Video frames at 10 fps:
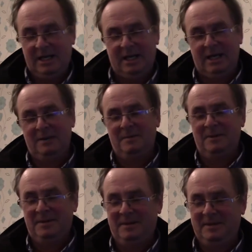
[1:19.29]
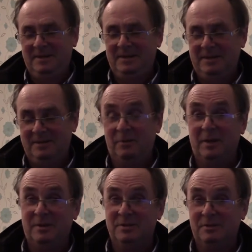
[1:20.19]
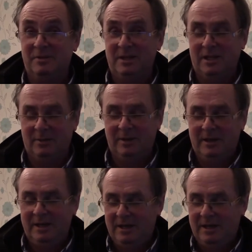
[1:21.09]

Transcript: Hope that doesn't offend anyone.